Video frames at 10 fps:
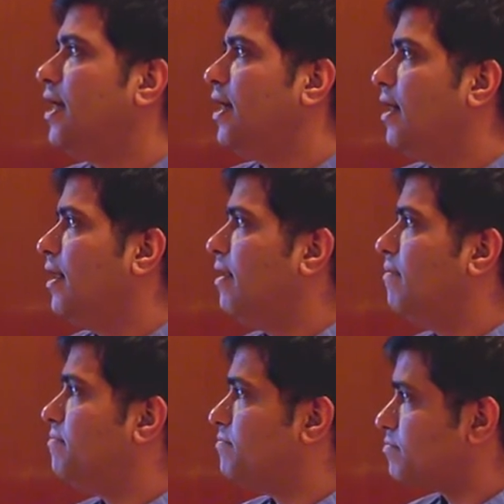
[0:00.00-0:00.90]
Uh,
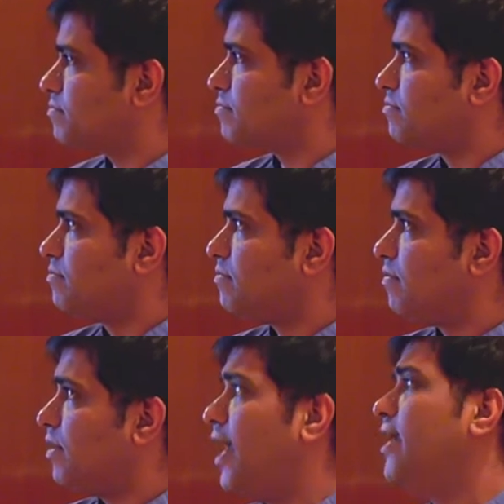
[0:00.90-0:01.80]

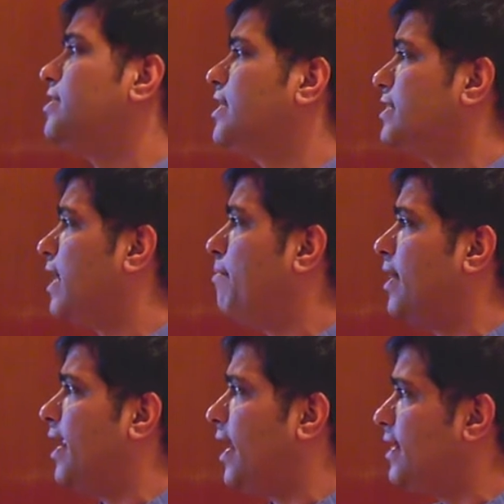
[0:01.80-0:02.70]
here is an example
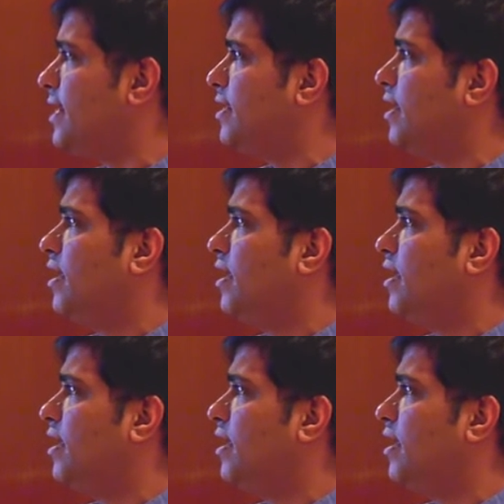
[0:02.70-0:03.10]
that I did.